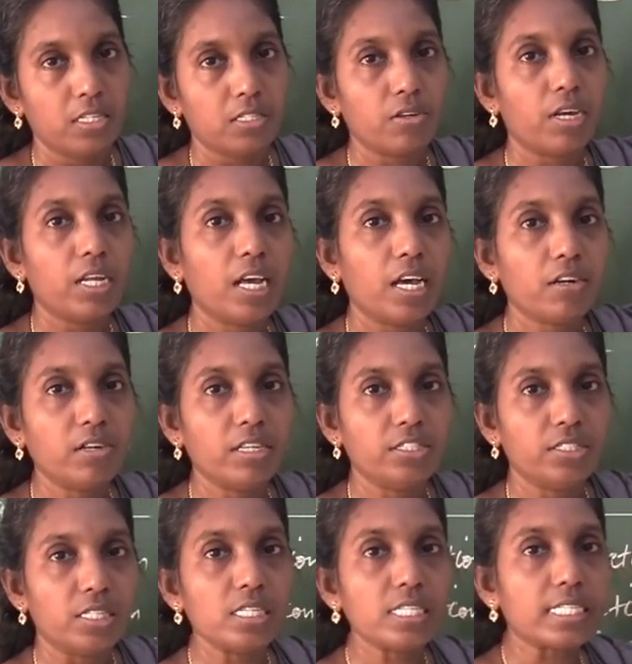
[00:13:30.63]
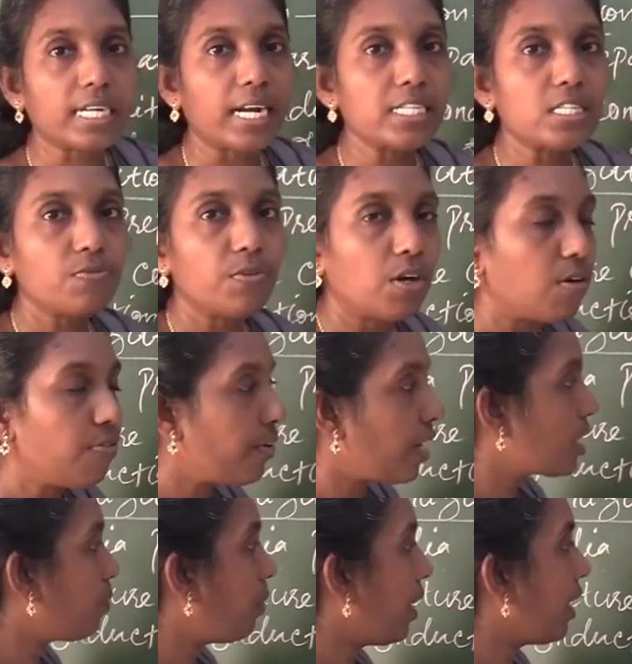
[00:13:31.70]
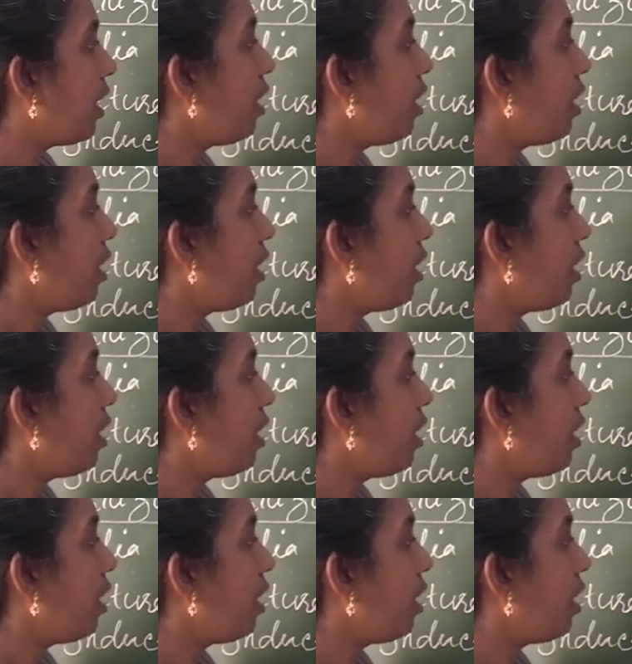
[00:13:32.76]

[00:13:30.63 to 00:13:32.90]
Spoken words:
So, inoculation is transfer of explant.